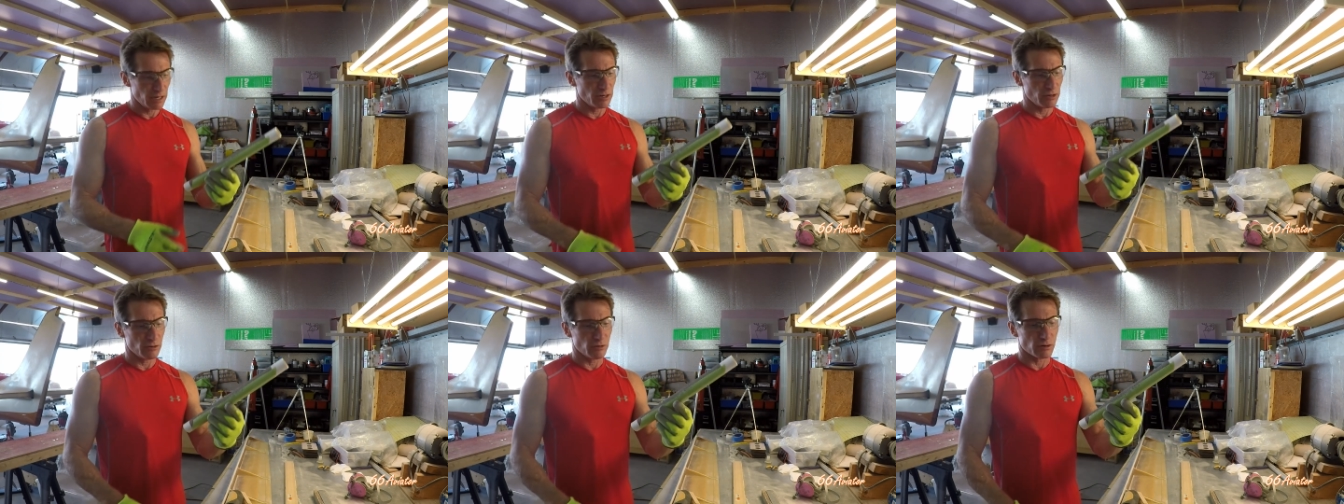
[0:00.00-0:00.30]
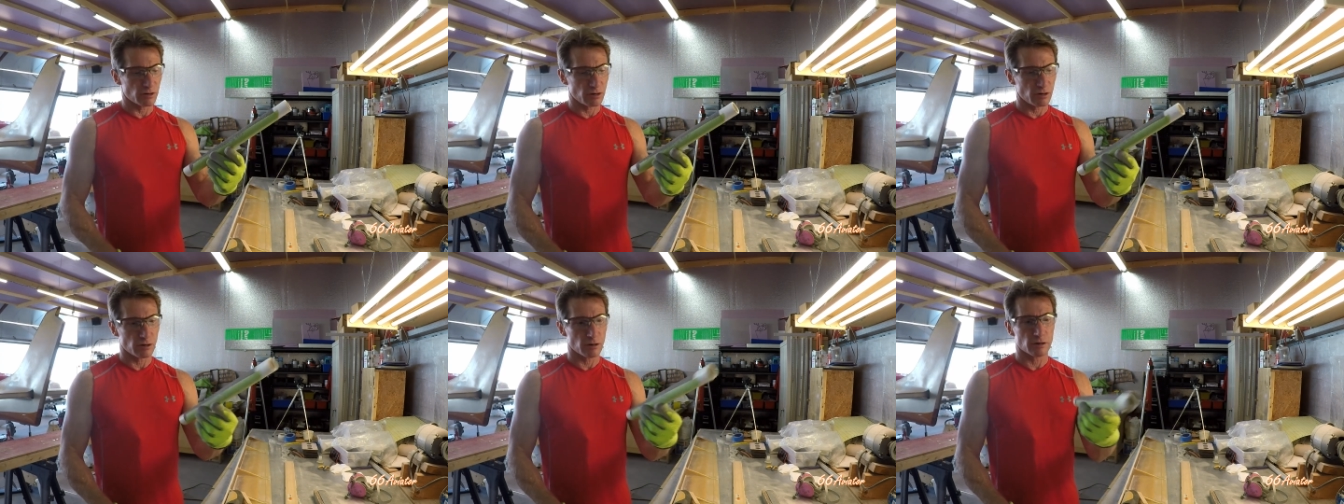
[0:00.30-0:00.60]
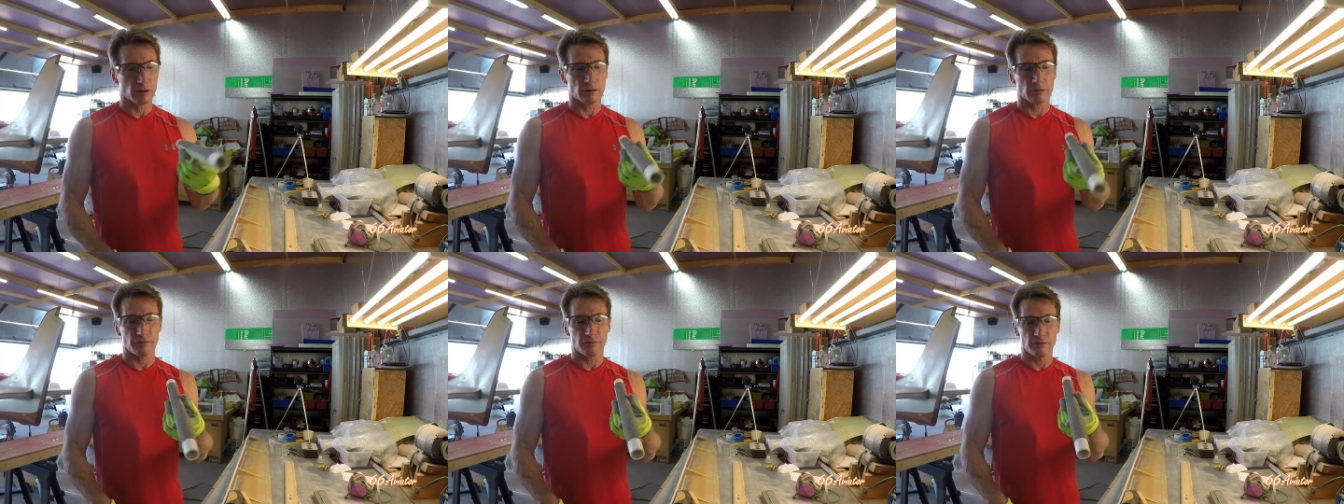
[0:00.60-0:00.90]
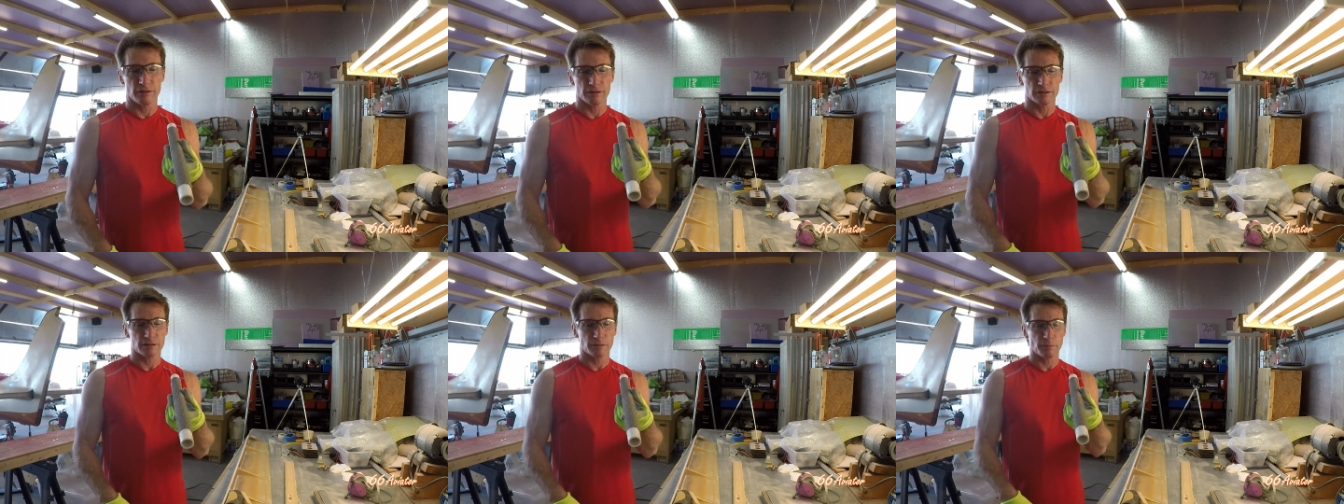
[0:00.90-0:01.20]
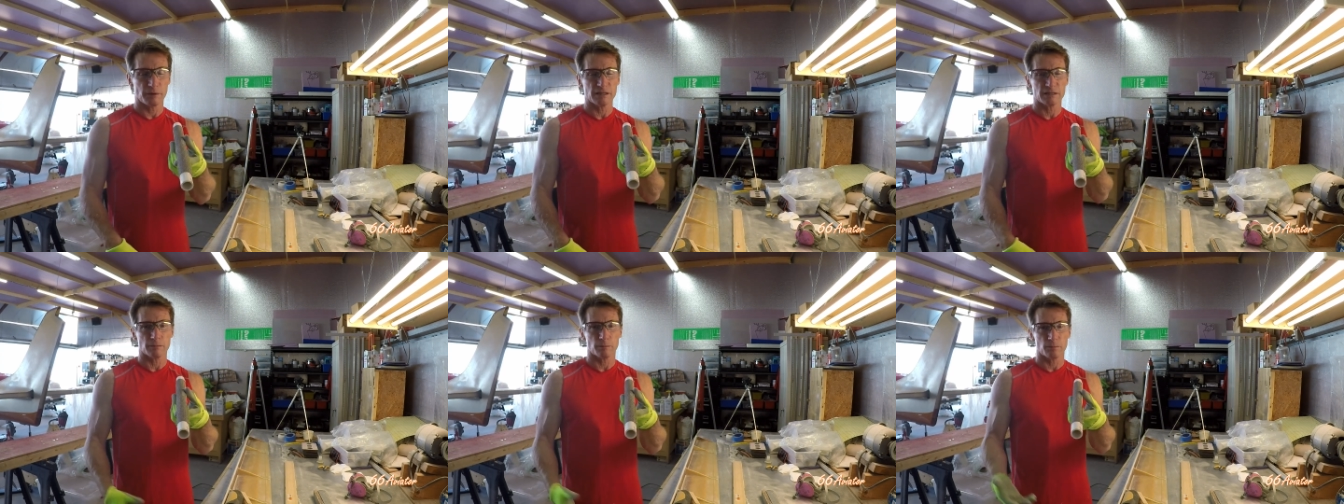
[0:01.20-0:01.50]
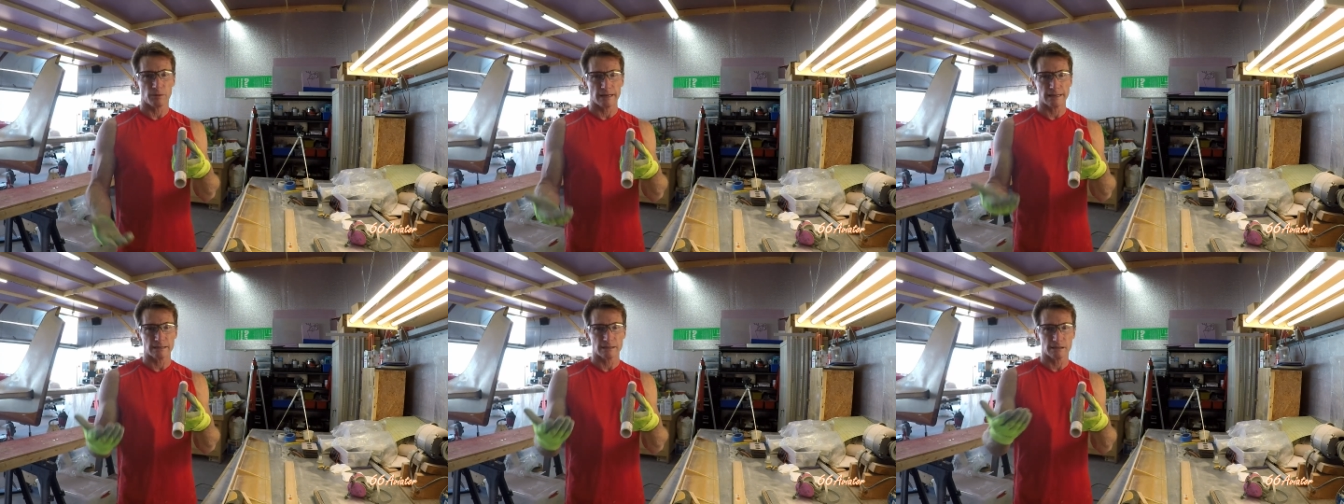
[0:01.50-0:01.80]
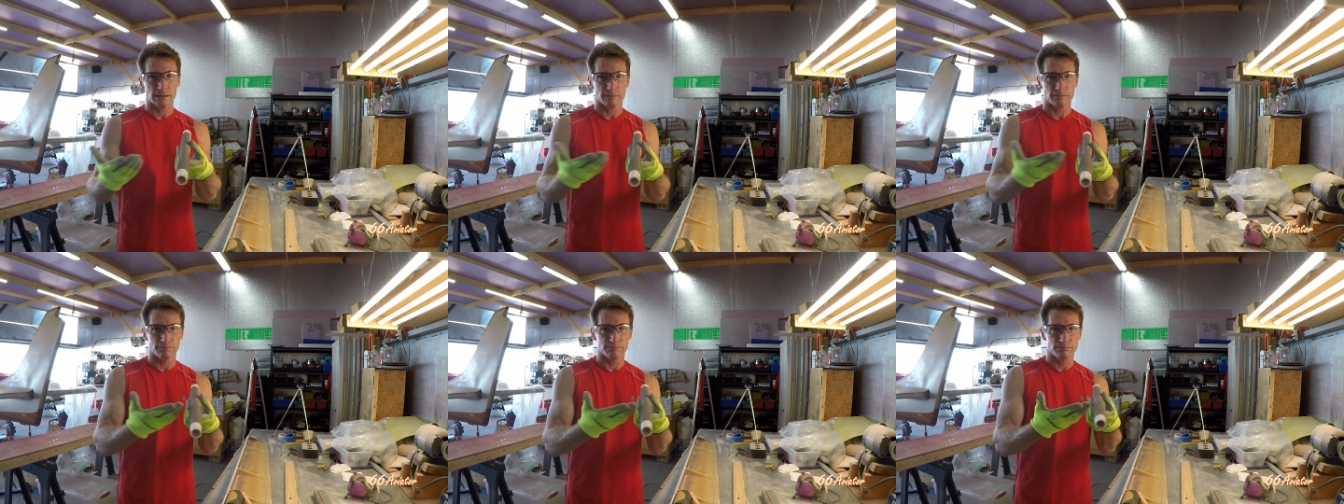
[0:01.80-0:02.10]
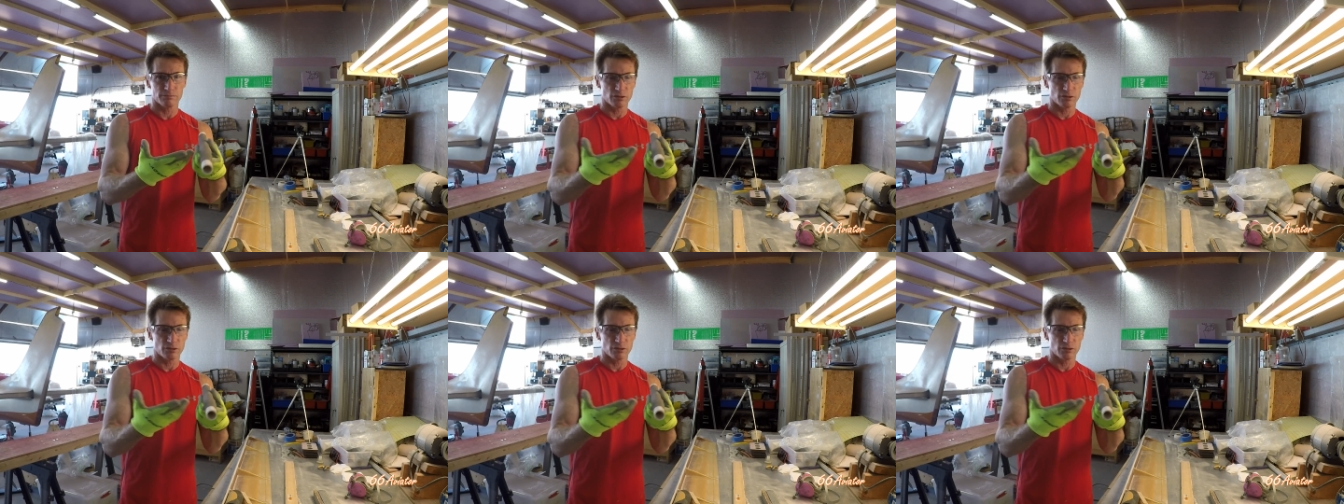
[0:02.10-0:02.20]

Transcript: it into a curve. It's a piece of plastic